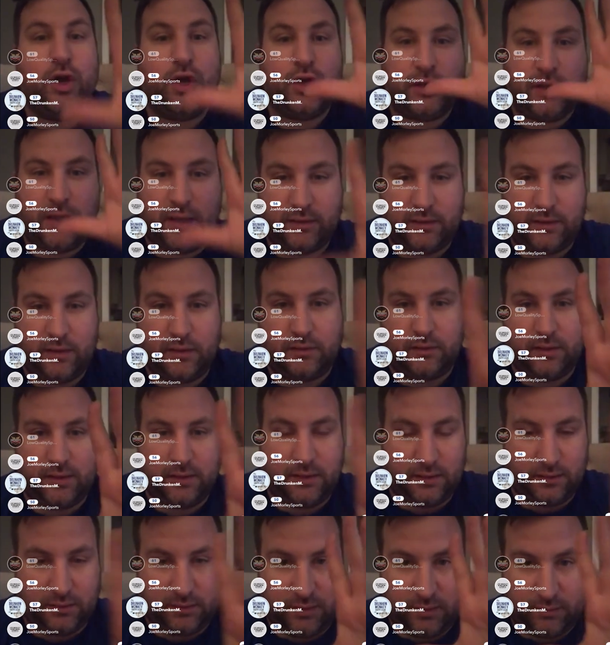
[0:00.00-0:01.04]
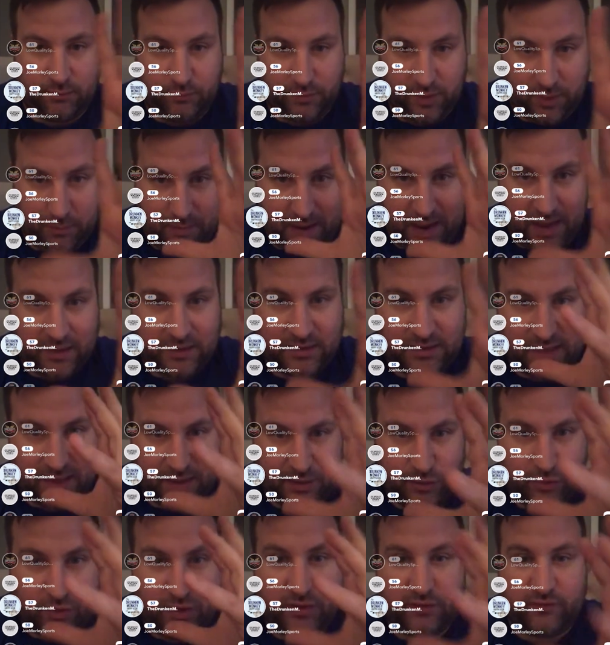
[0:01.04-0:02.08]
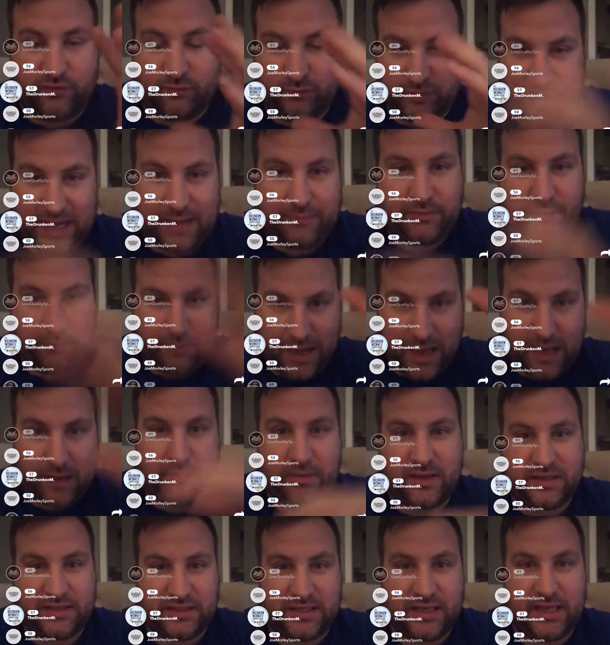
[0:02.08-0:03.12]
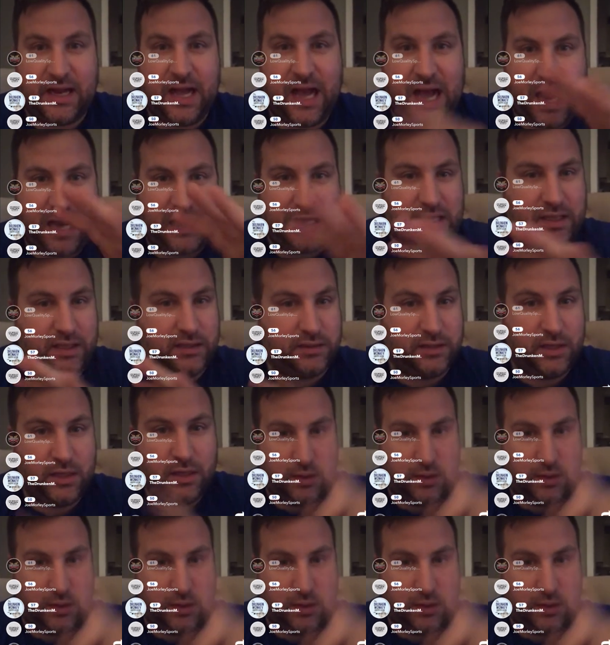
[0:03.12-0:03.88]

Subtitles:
The amount of time you need from top to bottom, I said hockey is.